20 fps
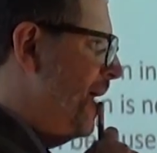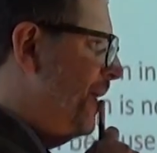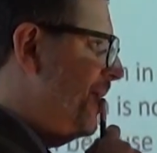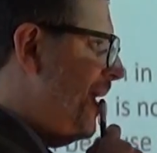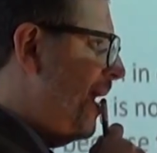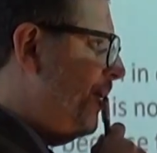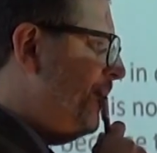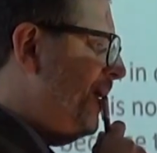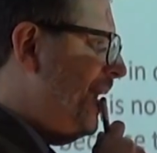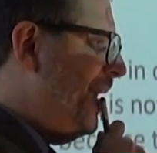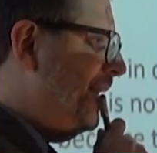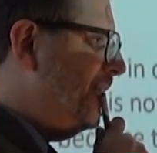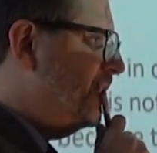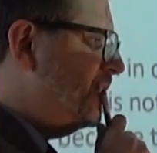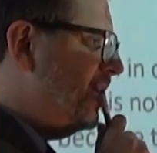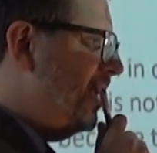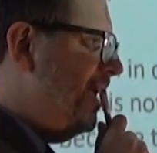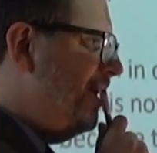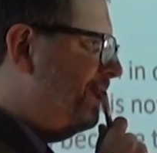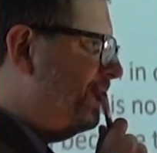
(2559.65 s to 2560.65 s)
That
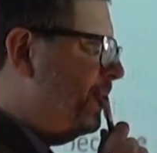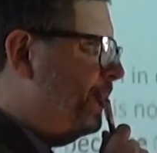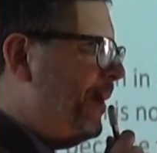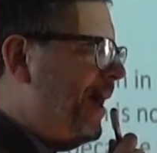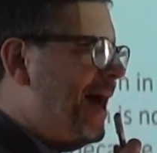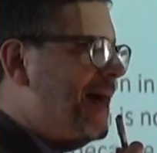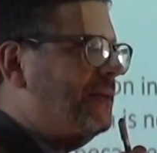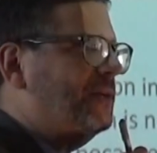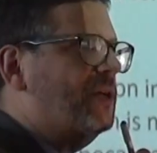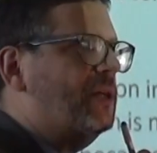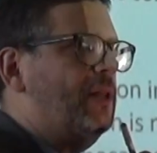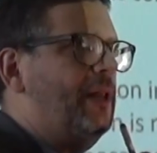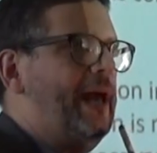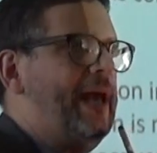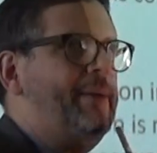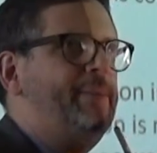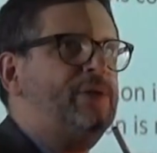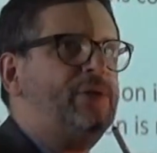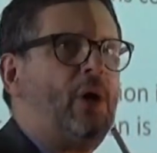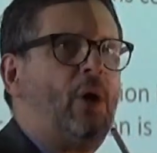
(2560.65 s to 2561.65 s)
means if the patent
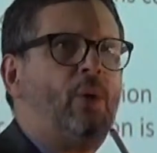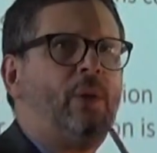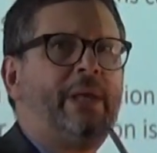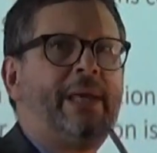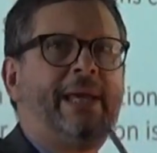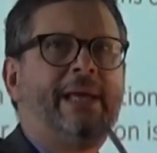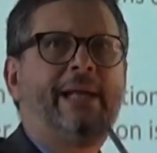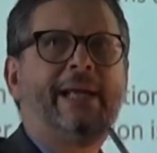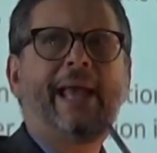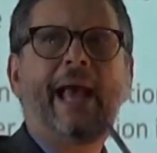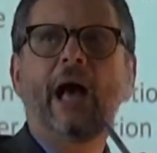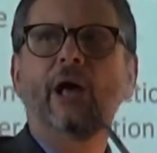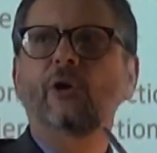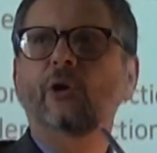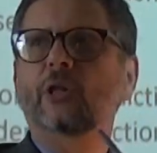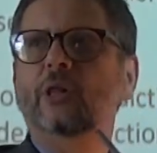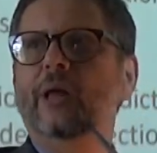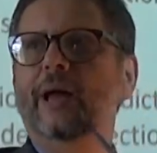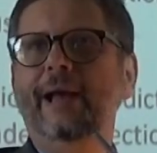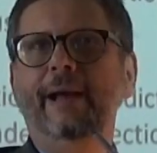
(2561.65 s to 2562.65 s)
claim is only in a
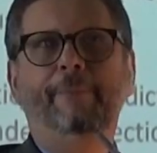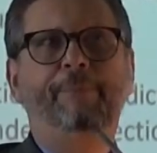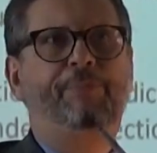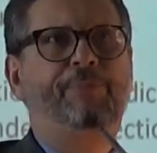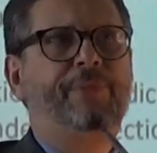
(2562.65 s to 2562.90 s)
counterclaim,